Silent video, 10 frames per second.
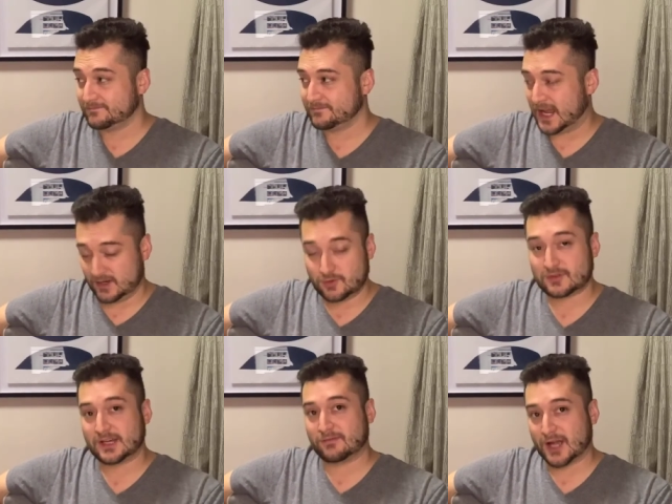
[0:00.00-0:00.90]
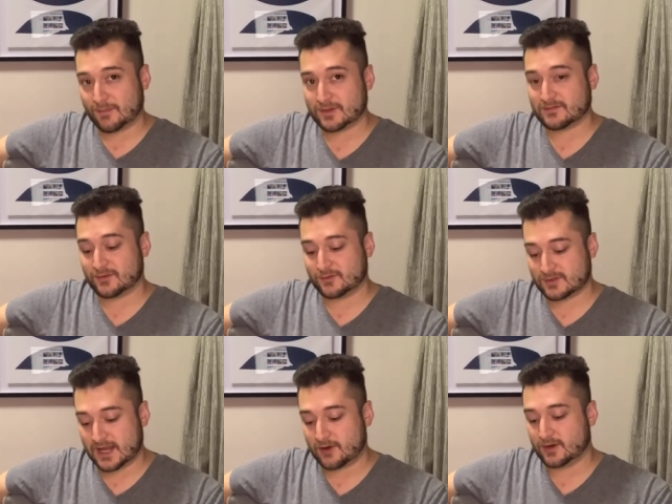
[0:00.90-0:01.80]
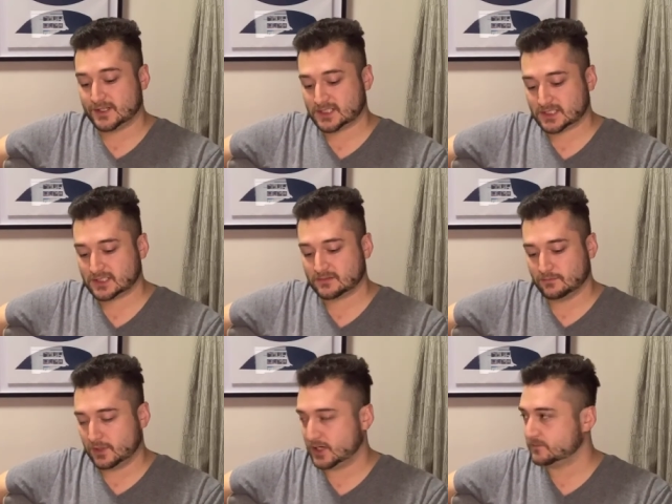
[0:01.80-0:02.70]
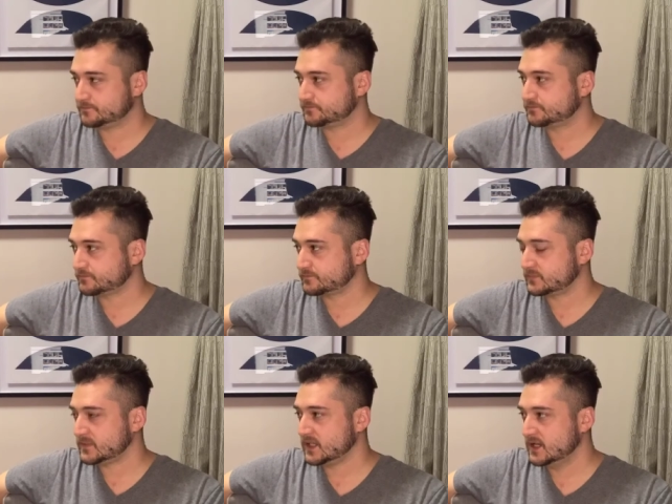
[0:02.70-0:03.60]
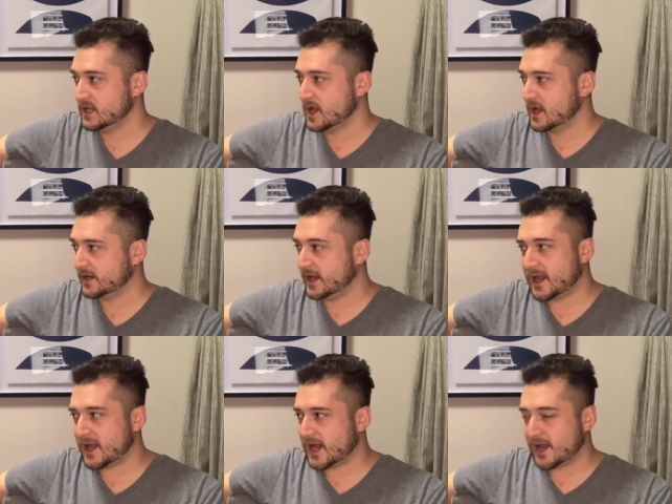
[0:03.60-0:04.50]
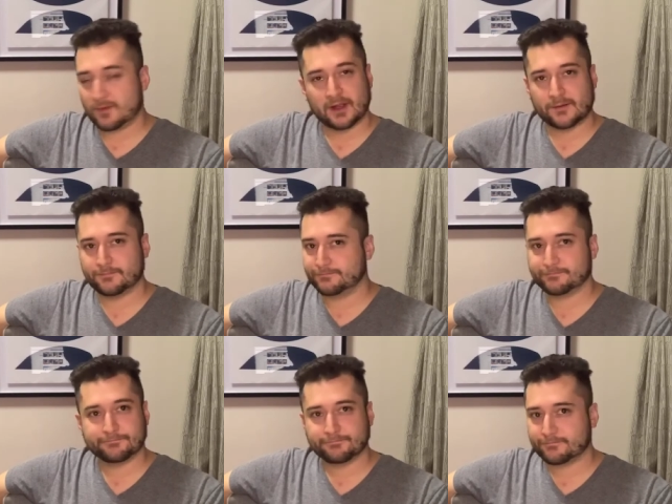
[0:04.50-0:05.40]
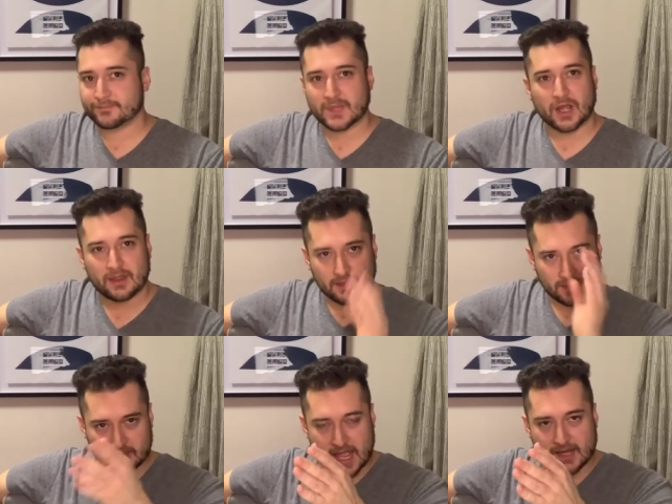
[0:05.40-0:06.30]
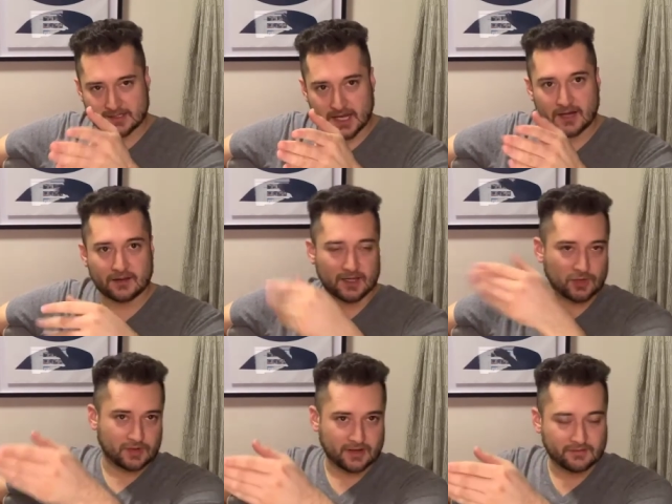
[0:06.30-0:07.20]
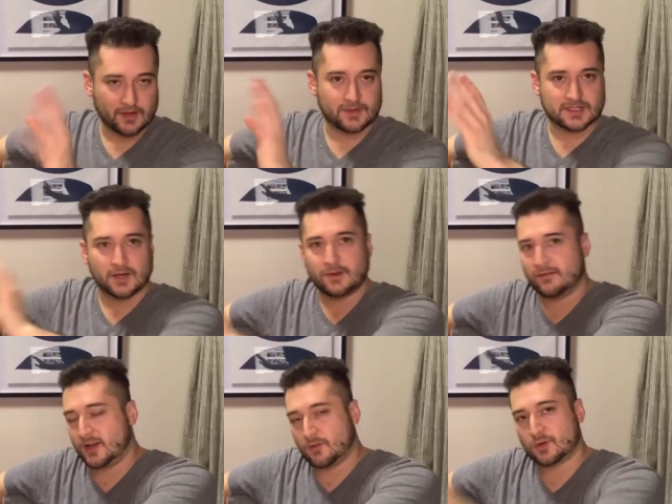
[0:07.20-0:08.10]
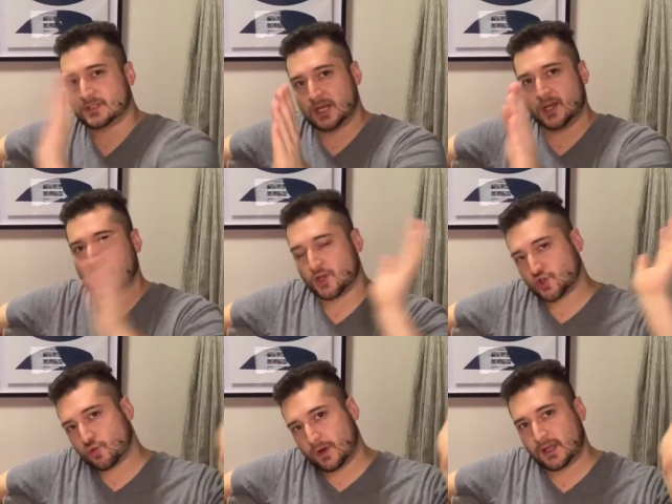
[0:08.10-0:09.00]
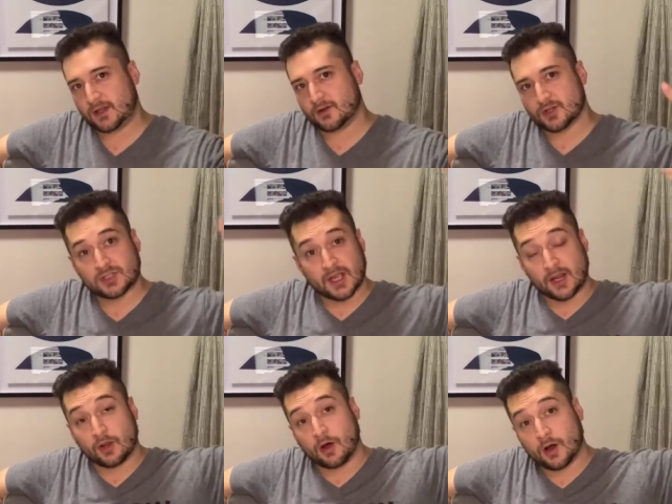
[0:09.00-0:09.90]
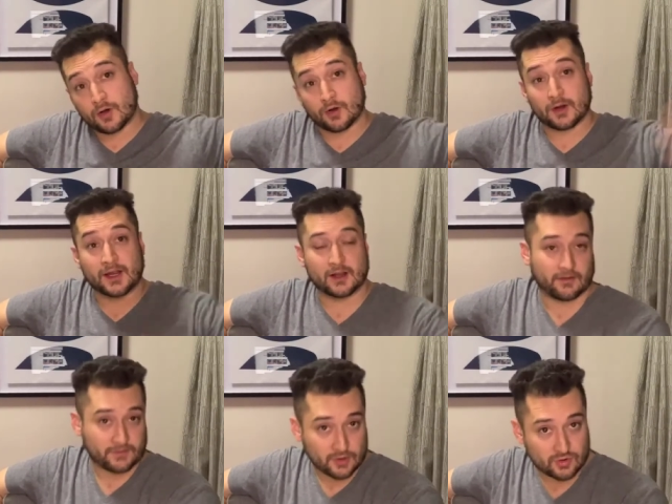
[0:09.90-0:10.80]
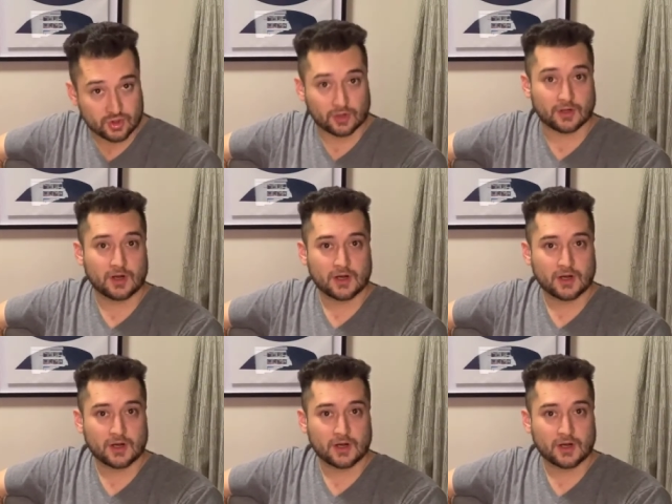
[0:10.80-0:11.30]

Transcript: I do save copies of those nowadays, but yeah, I mean, that data that you give to them is going to be available 10 and 20 years and longer into the future